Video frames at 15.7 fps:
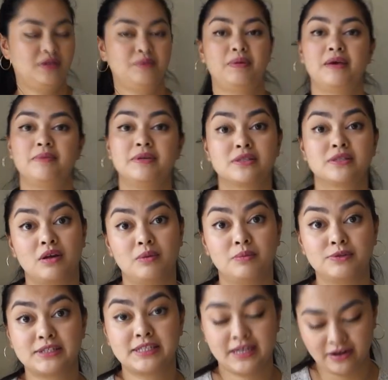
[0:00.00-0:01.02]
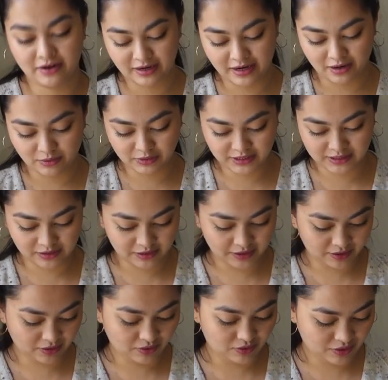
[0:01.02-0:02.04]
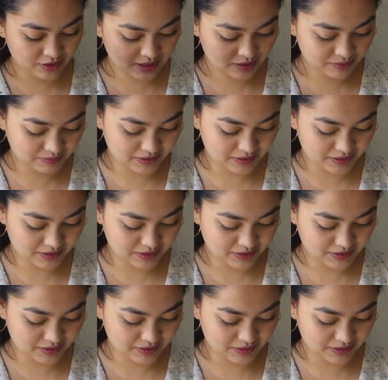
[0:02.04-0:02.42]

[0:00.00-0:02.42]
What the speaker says: The baby's almost here and I was still knitting on it,